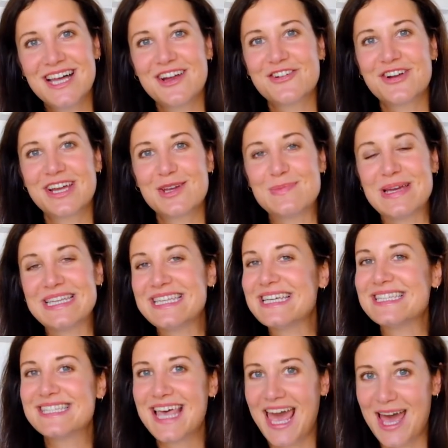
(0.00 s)
I recommend
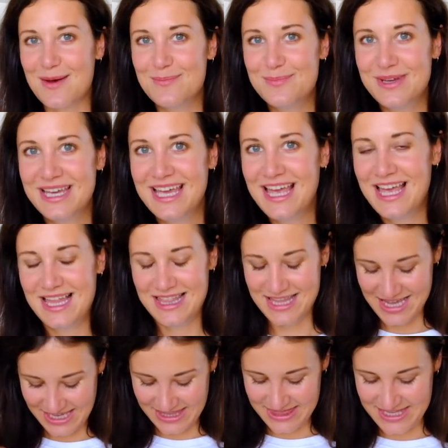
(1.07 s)
is hemp,
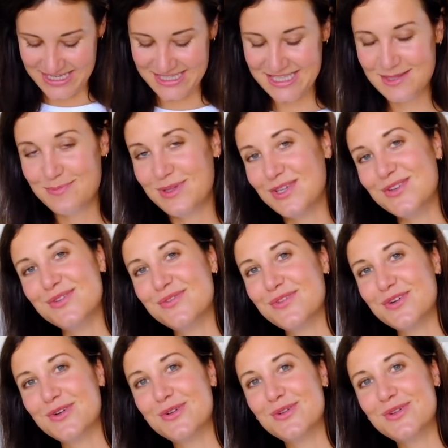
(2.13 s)
like this
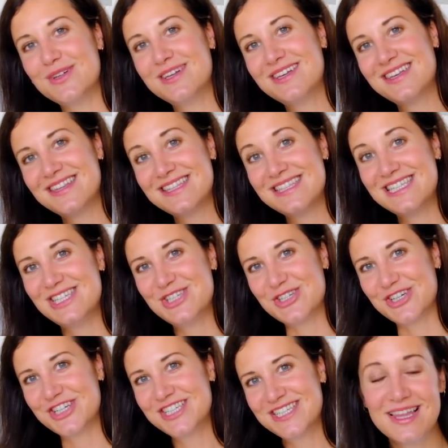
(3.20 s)
beautiful
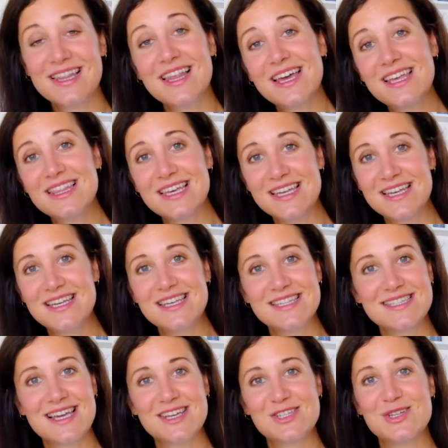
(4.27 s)
t-shirt. Like linen, it
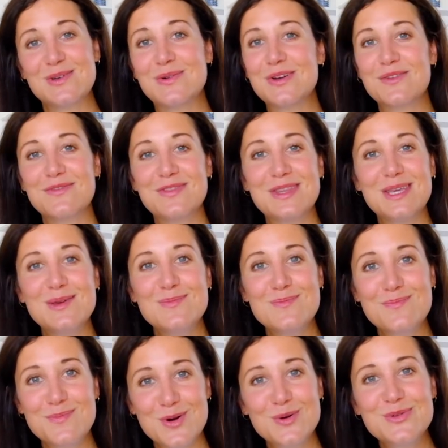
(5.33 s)
is actually one of the
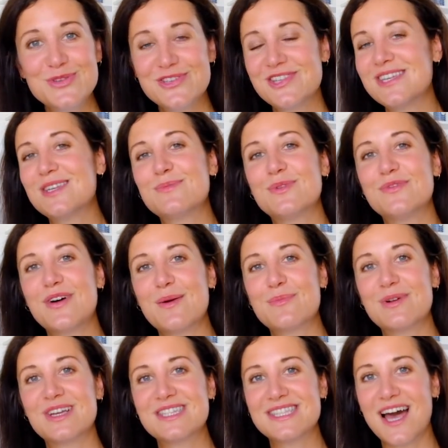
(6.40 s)
most sustainable
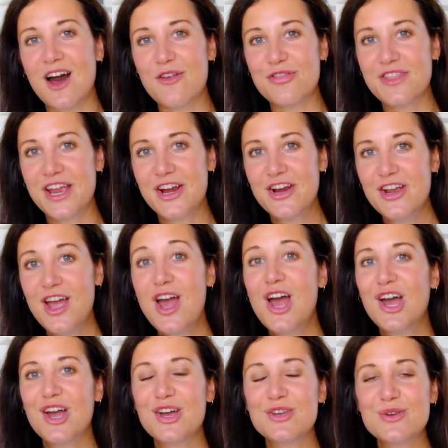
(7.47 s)
fabrics out there
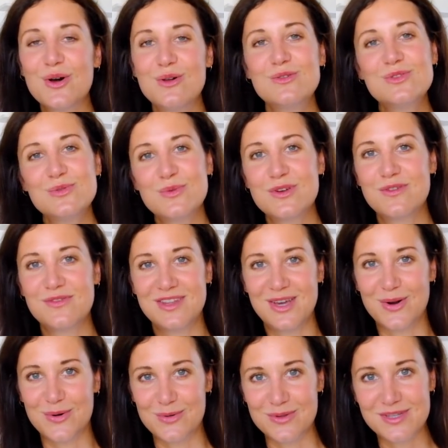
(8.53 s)
and also one of the
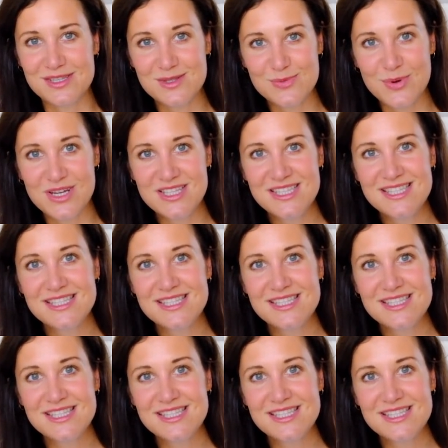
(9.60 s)
oldest ones.